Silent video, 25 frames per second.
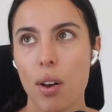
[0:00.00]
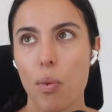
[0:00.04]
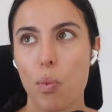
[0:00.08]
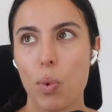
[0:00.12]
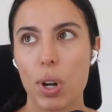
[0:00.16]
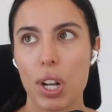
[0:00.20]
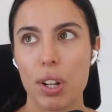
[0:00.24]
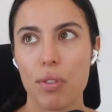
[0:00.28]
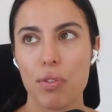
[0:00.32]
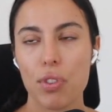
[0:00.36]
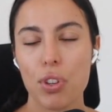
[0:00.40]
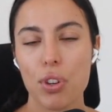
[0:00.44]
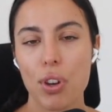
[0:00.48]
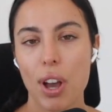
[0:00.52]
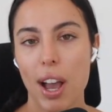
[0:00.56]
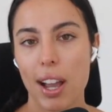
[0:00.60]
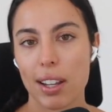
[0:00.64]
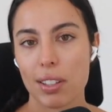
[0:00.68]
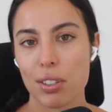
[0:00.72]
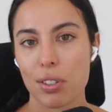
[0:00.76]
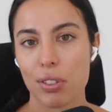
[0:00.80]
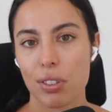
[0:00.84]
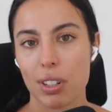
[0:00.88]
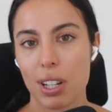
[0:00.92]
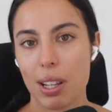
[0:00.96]
whenever you
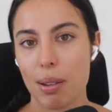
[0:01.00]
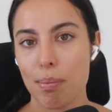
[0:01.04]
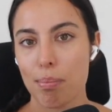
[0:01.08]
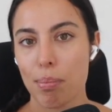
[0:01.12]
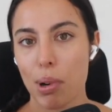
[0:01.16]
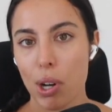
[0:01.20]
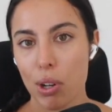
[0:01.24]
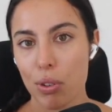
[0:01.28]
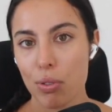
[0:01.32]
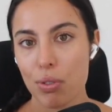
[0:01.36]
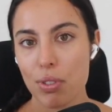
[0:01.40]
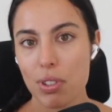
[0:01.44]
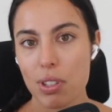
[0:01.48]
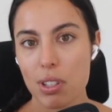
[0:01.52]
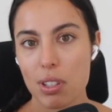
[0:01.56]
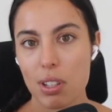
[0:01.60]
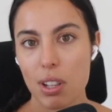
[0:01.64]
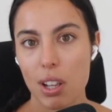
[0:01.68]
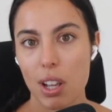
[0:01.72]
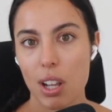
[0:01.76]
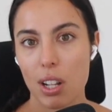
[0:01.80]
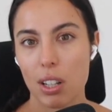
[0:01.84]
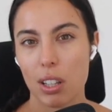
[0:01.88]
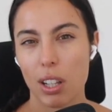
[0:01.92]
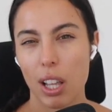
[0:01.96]
act on impulse
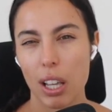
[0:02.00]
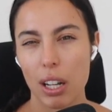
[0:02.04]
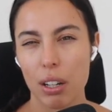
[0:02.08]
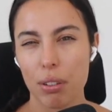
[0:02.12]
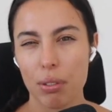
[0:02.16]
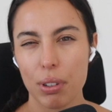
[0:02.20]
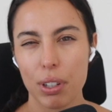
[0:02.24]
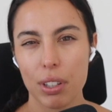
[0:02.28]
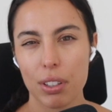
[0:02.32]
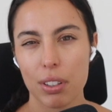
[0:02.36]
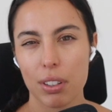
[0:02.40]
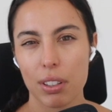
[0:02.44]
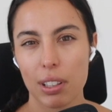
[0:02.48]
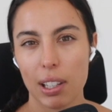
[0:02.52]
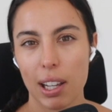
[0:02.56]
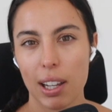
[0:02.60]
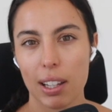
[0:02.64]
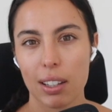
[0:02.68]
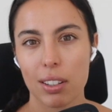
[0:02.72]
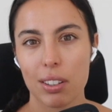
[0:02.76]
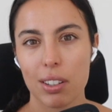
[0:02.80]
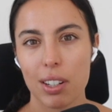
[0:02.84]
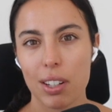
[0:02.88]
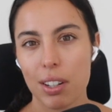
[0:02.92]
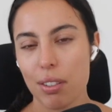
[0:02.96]
and later on you're
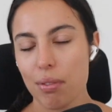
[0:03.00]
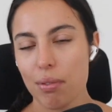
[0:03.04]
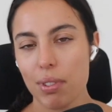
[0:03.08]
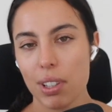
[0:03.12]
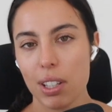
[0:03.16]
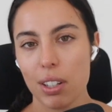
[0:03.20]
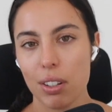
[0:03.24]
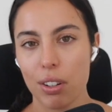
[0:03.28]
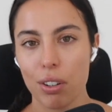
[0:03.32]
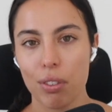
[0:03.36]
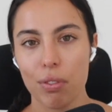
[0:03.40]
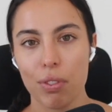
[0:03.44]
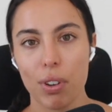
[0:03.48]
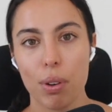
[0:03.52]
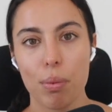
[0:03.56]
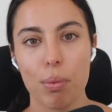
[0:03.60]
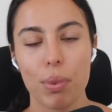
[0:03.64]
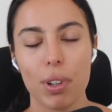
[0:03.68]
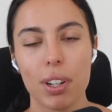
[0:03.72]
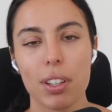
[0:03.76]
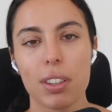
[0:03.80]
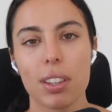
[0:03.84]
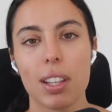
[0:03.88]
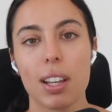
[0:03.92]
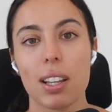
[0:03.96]
like, oh, I don't really know if I
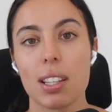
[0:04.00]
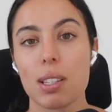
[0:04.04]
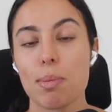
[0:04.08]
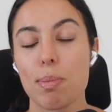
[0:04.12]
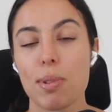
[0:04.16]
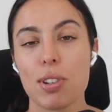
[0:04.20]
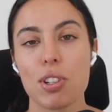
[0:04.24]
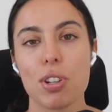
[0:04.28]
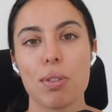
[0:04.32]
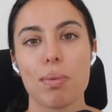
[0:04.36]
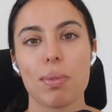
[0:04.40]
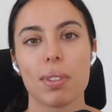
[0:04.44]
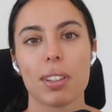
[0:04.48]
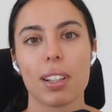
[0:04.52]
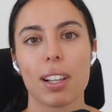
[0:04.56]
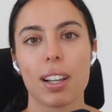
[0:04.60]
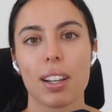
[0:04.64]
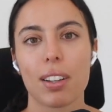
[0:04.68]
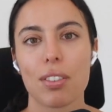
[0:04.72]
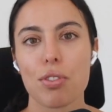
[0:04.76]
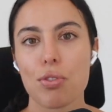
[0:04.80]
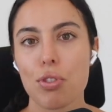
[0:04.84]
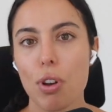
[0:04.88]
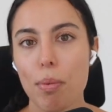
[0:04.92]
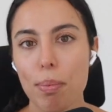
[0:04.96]
wanted that, especially with
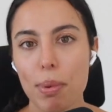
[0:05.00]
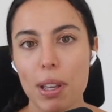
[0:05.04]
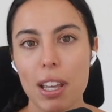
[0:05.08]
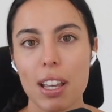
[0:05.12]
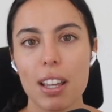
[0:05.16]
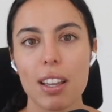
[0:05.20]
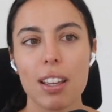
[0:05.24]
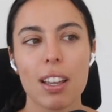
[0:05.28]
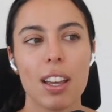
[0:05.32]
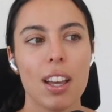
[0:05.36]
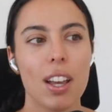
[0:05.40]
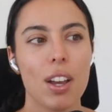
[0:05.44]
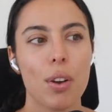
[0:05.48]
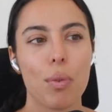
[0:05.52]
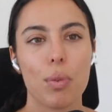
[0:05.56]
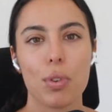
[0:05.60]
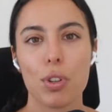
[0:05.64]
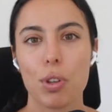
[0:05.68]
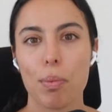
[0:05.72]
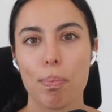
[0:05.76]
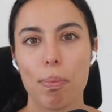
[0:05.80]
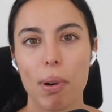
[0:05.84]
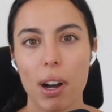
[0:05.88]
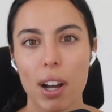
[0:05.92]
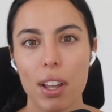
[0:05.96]
like shopping, when
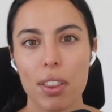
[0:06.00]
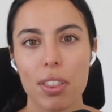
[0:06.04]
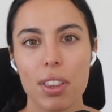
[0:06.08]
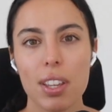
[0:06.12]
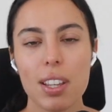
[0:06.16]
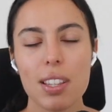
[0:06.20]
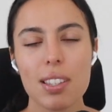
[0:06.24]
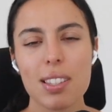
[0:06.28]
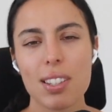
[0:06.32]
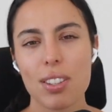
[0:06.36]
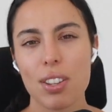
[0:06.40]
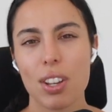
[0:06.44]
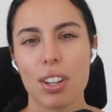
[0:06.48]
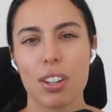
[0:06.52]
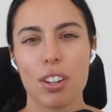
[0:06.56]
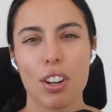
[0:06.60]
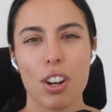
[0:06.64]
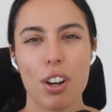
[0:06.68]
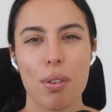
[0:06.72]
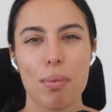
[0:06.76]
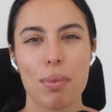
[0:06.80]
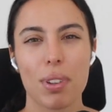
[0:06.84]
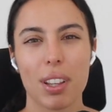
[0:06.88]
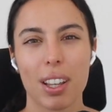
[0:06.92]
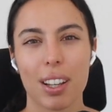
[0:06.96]
you buy things and you get
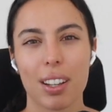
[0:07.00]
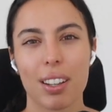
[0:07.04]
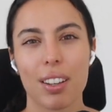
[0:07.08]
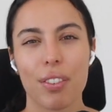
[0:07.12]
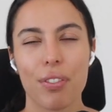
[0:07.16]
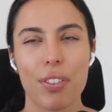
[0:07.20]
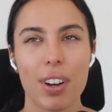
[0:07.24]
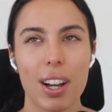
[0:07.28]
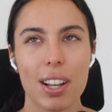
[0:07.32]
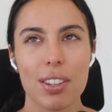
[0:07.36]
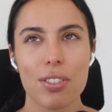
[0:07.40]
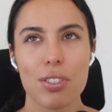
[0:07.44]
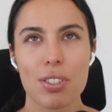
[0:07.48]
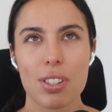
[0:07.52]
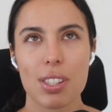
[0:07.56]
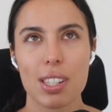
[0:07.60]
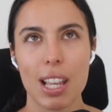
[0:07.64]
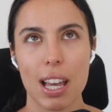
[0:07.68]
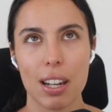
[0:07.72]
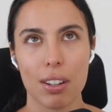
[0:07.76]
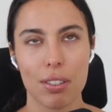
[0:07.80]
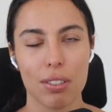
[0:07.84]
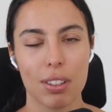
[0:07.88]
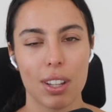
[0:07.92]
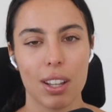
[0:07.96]
home and you're like, if I had just
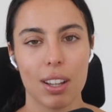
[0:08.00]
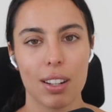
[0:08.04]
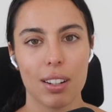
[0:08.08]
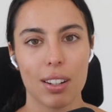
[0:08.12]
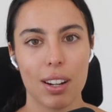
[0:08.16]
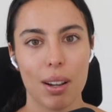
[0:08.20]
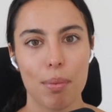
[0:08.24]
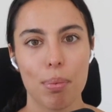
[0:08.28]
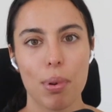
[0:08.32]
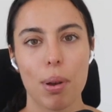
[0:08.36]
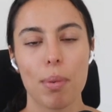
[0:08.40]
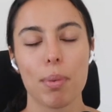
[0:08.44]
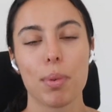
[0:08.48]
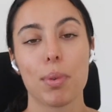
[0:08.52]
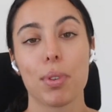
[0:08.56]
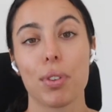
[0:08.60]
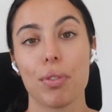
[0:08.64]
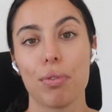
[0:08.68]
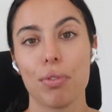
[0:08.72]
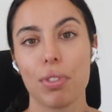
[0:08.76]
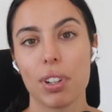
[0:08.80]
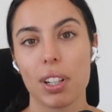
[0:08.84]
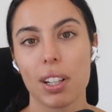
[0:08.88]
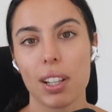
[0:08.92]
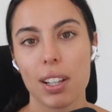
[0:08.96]
sat on that, I probably would
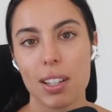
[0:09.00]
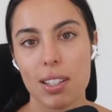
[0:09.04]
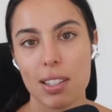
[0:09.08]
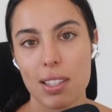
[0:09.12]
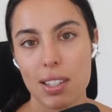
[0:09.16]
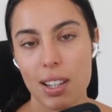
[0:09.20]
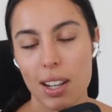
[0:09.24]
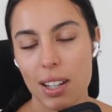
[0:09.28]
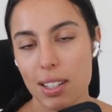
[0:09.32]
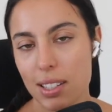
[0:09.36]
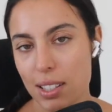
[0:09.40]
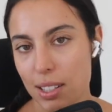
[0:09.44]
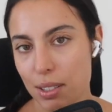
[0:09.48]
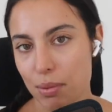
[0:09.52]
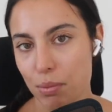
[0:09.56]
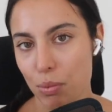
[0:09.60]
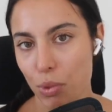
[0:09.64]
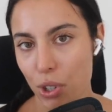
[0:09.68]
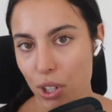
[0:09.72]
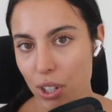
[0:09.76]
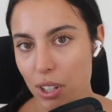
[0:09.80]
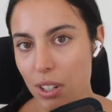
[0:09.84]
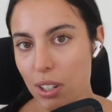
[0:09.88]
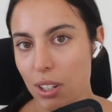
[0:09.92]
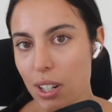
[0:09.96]
have realized I didn't
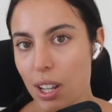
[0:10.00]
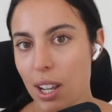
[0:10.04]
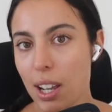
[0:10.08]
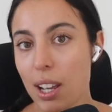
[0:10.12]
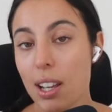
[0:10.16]
want it.